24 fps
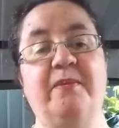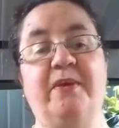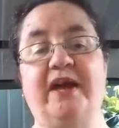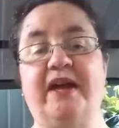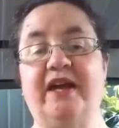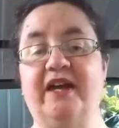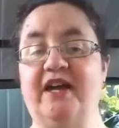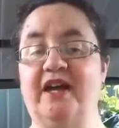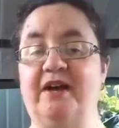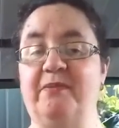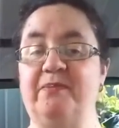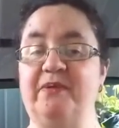
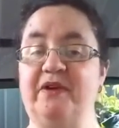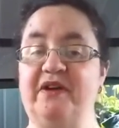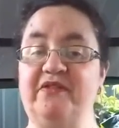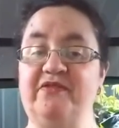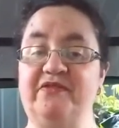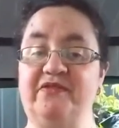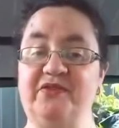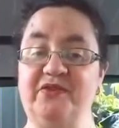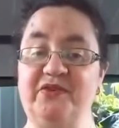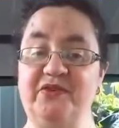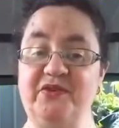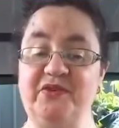pack up
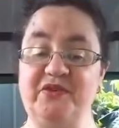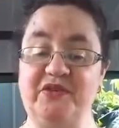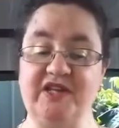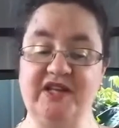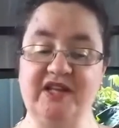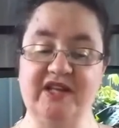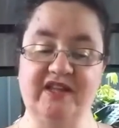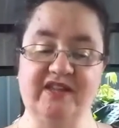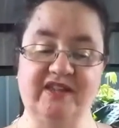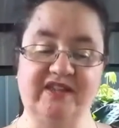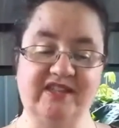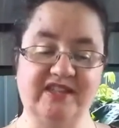our food.
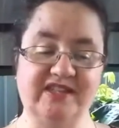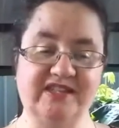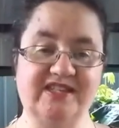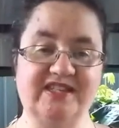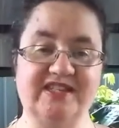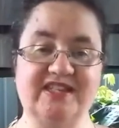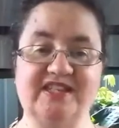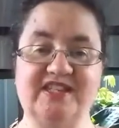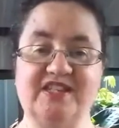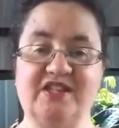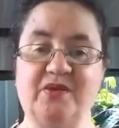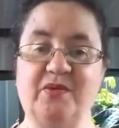
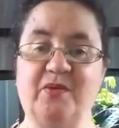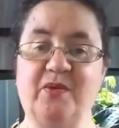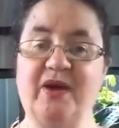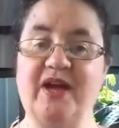This is the